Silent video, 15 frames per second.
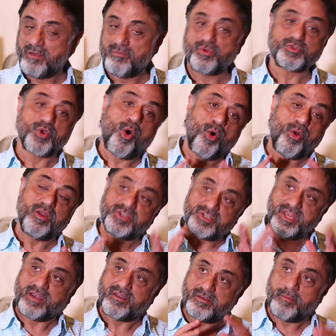was all
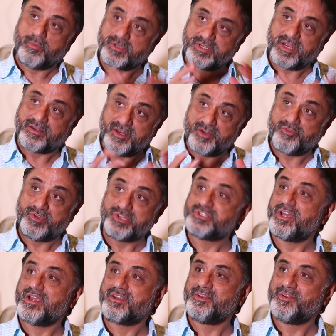checked, double checked and
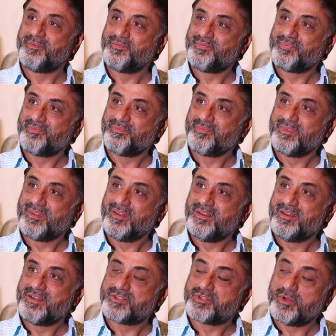rechecked.
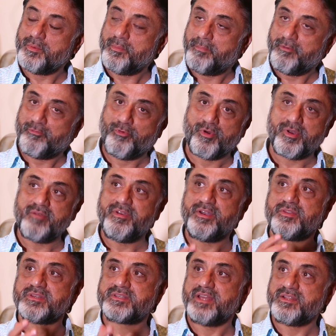So before it
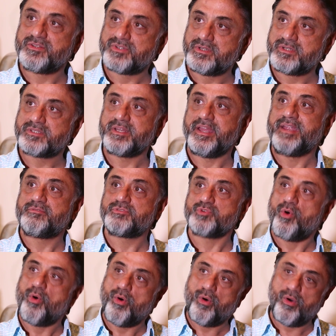went to the censors, it was
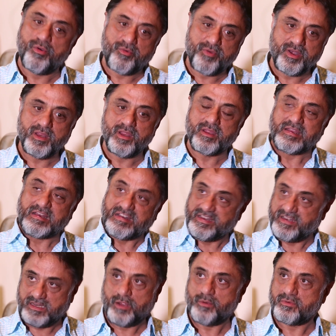all really
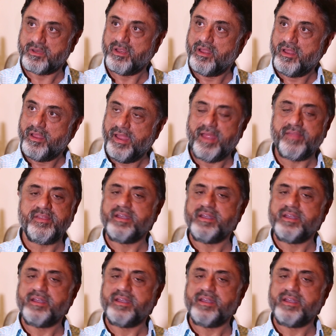cleaned out. And